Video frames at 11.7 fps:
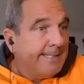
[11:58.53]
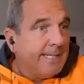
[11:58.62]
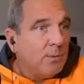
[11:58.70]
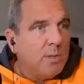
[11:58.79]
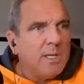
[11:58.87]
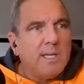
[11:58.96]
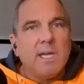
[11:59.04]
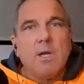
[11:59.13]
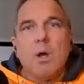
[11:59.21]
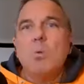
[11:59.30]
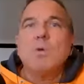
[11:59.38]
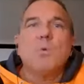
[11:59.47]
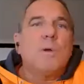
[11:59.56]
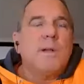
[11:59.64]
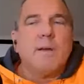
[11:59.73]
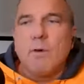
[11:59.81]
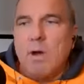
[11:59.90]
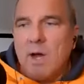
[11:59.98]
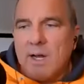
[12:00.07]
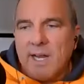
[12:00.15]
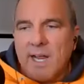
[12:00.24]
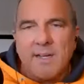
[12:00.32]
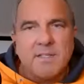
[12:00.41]
Will he go with whatever
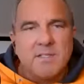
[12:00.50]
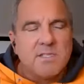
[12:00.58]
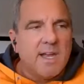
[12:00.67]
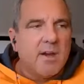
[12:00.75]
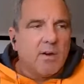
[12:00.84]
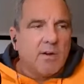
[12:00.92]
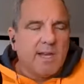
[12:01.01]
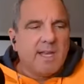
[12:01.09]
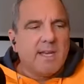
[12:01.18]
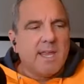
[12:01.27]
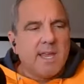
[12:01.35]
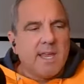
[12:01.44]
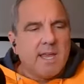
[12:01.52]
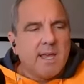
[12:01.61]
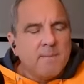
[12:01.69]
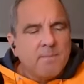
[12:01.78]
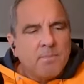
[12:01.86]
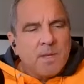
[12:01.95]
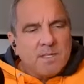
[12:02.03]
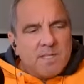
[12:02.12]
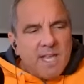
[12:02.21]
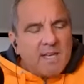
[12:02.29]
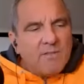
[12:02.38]
hot hand is there? Can he
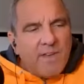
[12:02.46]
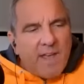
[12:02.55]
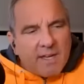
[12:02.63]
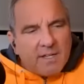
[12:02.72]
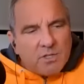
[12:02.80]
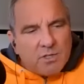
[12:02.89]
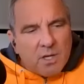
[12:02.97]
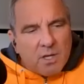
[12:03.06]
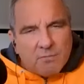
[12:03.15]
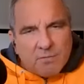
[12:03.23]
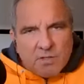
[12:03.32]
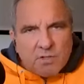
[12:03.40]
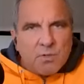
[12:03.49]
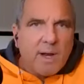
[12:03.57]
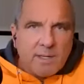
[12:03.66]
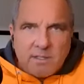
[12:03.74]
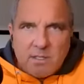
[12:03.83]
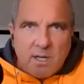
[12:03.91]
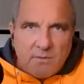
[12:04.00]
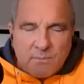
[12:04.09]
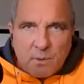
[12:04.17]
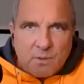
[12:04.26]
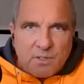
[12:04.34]
take advantage of the strengths
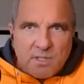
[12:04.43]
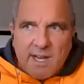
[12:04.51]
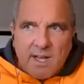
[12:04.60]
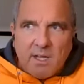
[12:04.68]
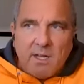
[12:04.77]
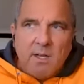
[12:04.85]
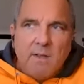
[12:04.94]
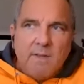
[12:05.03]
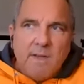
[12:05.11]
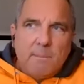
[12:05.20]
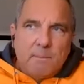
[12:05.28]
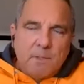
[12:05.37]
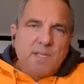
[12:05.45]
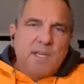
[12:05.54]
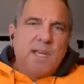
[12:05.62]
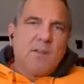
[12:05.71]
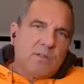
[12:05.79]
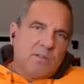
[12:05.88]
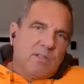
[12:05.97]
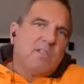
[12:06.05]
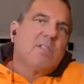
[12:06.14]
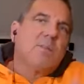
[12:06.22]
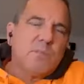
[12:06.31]
of personnel and put together
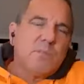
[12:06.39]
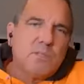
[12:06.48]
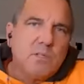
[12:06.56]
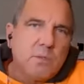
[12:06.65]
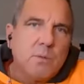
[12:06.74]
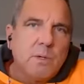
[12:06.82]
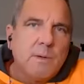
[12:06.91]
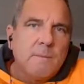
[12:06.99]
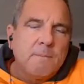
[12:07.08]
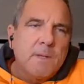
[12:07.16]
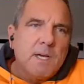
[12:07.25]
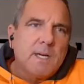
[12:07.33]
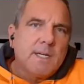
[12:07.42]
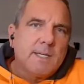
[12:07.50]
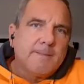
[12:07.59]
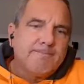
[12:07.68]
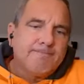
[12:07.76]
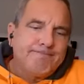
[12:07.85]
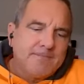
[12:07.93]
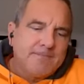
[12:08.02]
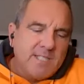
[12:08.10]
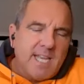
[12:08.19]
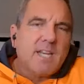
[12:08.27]
systems to
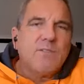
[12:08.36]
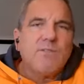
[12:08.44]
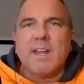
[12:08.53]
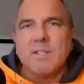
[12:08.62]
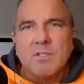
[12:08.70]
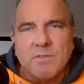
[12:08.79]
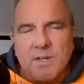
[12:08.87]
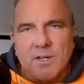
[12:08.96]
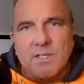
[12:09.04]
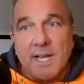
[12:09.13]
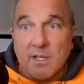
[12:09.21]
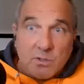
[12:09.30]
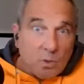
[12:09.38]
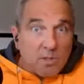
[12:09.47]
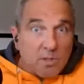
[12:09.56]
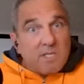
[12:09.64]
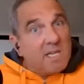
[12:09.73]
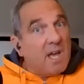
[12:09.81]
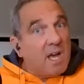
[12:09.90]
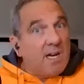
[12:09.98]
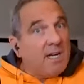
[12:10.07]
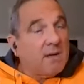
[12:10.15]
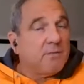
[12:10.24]
take advantage of their talents? Or is he
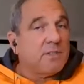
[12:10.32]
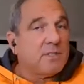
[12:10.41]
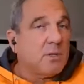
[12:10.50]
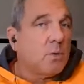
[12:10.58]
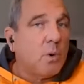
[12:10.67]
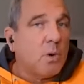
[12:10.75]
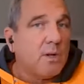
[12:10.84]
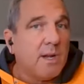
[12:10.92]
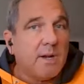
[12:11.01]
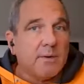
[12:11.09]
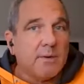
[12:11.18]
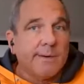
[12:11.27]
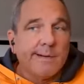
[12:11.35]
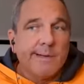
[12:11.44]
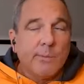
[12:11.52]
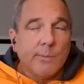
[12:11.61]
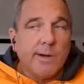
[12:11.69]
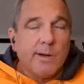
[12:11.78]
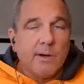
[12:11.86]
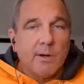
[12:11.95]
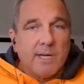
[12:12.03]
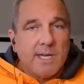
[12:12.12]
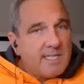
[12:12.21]
young enough as a coordinator
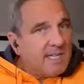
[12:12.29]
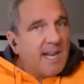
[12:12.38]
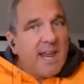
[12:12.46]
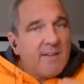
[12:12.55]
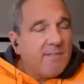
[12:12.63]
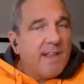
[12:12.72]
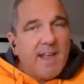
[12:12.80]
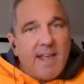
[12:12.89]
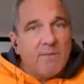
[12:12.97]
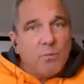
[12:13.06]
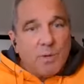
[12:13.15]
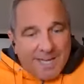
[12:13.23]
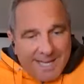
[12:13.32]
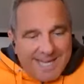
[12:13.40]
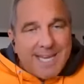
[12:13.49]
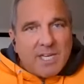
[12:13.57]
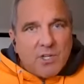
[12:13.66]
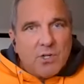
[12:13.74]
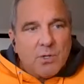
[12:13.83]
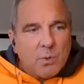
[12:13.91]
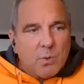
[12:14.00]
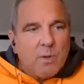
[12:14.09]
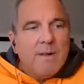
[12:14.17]
where he's going to have what he can
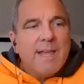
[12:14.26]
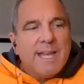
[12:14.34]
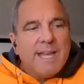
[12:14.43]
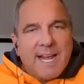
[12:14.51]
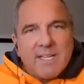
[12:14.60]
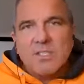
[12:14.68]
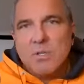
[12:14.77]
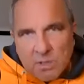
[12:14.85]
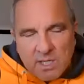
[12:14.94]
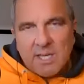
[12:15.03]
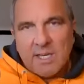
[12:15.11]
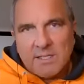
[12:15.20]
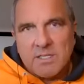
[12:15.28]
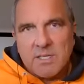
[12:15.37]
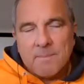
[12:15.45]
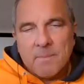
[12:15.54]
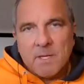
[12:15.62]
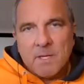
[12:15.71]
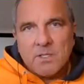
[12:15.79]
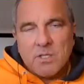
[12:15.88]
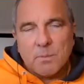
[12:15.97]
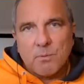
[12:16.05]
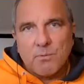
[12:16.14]
do and ask those kids
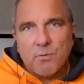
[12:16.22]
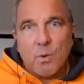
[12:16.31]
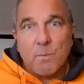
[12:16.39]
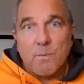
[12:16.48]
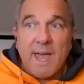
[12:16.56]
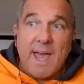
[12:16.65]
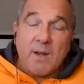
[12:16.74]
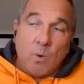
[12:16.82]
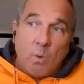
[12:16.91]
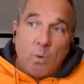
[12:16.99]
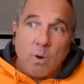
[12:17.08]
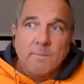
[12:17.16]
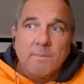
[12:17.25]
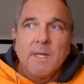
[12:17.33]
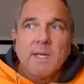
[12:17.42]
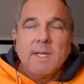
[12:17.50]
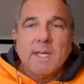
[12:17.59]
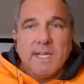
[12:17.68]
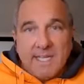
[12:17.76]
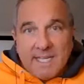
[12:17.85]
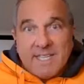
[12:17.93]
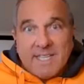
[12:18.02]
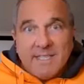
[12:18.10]
to perform that? Or
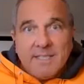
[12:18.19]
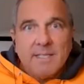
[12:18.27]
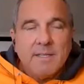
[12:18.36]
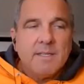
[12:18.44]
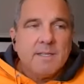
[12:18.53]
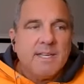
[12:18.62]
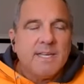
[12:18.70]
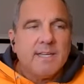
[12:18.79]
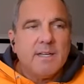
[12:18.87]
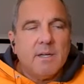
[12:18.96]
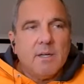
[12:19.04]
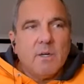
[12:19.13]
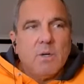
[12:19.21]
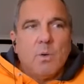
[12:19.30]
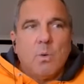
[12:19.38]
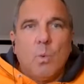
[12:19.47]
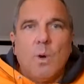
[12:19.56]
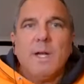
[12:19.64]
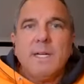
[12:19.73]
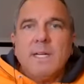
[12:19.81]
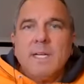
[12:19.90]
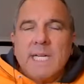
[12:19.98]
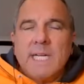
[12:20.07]
is it that what
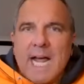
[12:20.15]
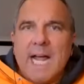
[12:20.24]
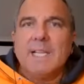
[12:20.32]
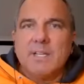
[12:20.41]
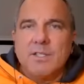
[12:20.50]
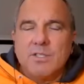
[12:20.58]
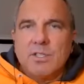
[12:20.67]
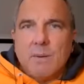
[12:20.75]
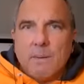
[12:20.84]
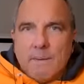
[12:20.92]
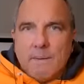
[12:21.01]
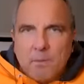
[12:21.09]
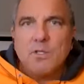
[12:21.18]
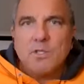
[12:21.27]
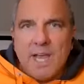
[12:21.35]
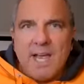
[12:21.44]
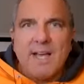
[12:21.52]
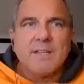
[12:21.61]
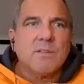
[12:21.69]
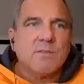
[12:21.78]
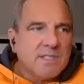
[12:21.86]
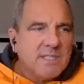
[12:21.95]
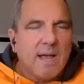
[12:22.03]
knowledge Bush has
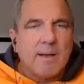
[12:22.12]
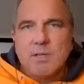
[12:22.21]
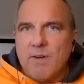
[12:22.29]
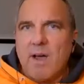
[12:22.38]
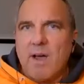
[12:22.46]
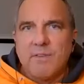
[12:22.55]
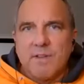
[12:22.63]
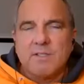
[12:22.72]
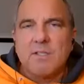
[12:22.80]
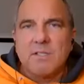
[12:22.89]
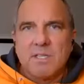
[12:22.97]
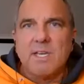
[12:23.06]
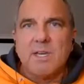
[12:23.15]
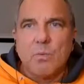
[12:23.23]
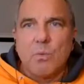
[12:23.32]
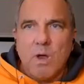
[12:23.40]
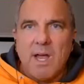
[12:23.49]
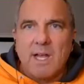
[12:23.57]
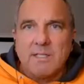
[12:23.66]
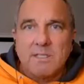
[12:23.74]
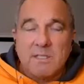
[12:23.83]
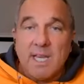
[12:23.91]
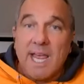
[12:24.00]
of the types of offenses he
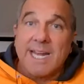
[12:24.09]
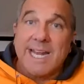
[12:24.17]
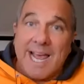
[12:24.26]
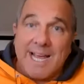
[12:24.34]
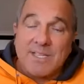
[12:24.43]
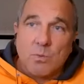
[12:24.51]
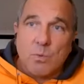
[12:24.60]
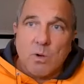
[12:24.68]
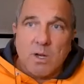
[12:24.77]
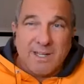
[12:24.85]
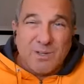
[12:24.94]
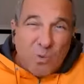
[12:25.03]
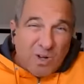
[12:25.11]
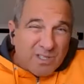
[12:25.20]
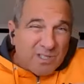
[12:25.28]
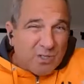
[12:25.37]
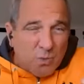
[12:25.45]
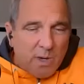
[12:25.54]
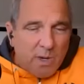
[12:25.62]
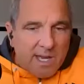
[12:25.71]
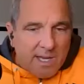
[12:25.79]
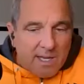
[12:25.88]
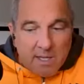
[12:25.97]
runs and has run and wants to
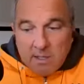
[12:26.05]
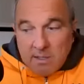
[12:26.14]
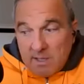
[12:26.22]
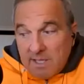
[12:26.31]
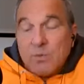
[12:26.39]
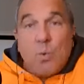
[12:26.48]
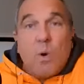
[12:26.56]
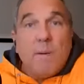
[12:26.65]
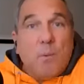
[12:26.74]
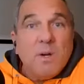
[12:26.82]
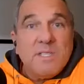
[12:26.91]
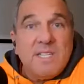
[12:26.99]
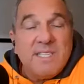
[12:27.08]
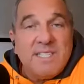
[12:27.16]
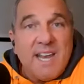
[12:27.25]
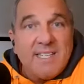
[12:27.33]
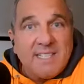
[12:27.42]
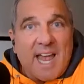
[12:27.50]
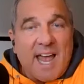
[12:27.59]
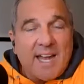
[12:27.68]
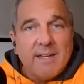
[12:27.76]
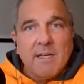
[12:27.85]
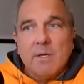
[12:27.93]
tweak is where Boise State's
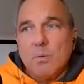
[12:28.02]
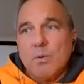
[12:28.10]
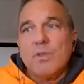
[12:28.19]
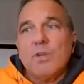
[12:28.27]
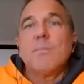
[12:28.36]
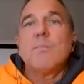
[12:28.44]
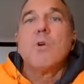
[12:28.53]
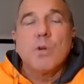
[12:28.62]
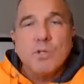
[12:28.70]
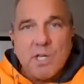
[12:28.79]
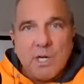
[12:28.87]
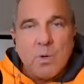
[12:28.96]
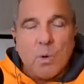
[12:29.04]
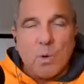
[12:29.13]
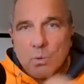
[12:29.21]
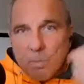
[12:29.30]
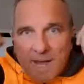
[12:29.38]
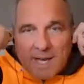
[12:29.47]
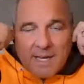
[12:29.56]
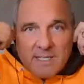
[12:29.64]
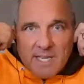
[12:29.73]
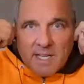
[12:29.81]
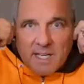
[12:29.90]
at, with an emerging quarterback
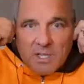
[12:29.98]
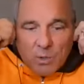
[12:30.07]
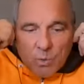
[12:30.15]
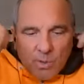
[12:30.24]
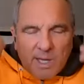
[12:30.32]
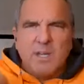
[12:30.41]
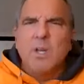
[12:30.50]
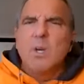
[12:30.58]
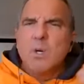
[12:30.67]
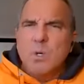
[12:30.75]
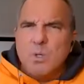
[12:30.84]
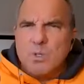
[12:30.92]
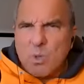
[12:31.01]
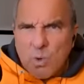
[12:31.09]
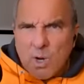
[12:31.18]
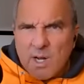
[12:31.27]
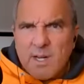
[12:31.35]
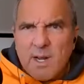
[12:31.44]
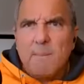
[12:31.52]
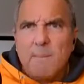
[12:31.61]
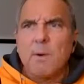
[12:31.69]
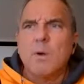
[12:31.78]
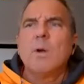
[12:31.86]
in Talon Green, who's a run
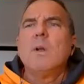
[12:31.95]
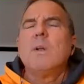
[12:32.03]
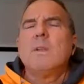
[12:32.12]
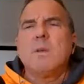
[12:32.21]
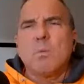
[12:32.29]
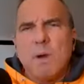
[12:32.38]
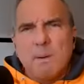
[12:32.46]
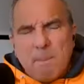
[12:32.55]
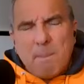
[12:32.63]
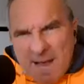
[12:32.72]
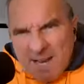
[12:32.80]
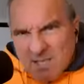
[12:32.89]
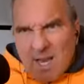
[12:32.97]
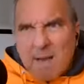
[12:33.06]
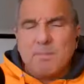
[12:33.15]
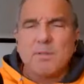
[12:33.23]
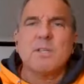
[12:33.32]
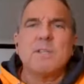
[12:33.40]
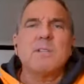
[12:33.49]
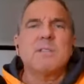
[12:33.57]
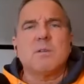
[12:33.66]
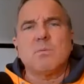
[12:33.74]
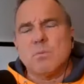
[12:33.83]
number, the run pass
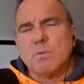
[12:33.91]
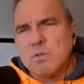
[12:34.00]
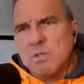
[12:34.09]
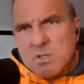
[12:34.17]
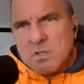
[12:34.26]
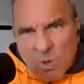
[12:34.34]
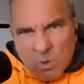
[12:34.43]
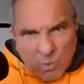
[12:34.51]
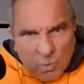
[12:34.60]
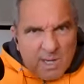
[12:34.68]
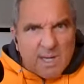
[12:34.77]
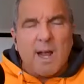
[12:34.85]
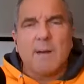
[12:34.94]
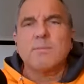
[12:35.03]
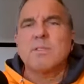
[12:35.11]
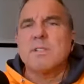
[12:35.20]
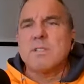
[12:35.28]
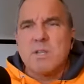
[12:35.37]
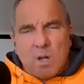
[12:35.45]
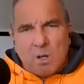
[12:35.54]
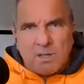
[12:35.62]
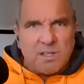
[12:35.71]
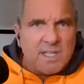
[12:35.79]
options, the zone read options, and
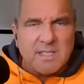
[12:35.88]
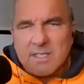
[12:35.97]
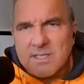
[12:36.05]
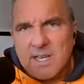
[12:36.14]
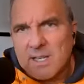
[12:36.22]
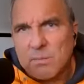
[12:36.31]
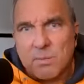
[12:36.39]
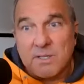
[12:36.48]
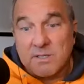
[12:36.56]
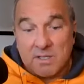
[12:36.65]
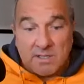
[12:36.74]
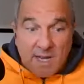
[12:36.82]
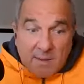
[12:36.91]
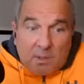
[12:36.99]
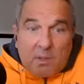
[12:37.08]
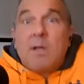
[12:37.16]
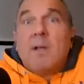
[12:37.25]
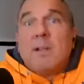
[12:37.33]
all the things that Talon brings to the table.